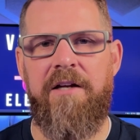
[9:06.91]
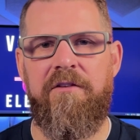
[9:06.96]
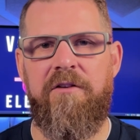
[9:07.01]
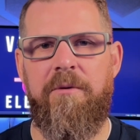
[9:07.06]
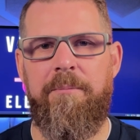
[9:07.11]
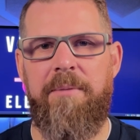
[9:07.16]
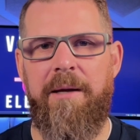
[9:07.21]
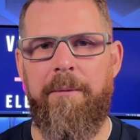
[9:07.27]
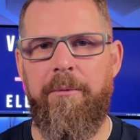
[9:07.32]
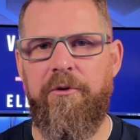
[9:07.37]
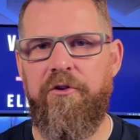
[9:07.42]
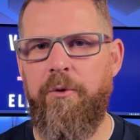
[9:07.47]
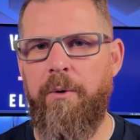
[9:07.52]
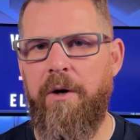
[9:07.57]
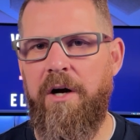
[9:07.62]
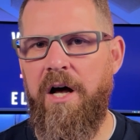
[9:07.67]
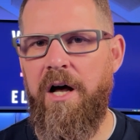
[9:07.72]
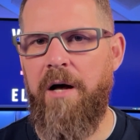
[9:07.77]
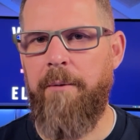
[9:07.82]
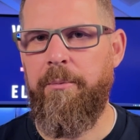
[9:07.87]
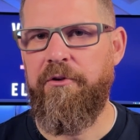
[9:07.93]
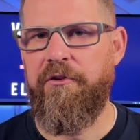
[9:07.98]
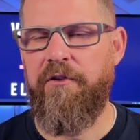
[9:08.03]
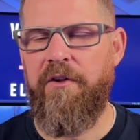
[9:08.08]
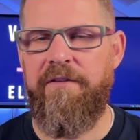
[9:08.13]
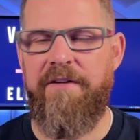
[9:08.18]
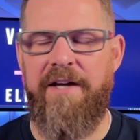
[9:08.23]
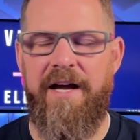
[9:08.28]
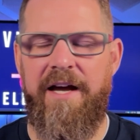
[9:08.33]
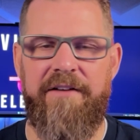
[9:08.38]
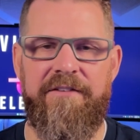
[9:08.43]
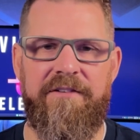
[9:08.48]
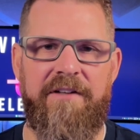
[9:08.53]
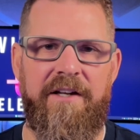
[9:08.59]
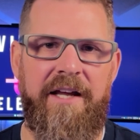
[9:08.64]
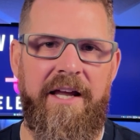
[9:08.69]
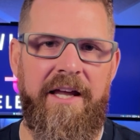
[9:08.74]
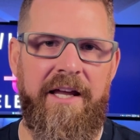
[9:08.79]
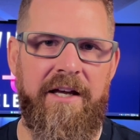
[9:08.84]
to be able to accomplish the task
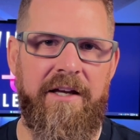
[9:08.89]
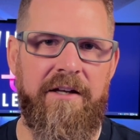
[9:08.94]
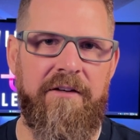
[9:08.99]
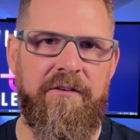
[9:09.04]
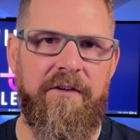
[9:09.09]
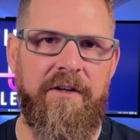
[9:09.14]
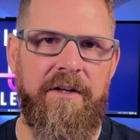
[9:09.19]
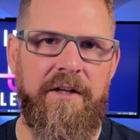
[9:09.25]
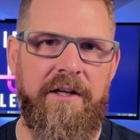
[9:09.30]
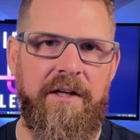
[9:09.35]
at hand.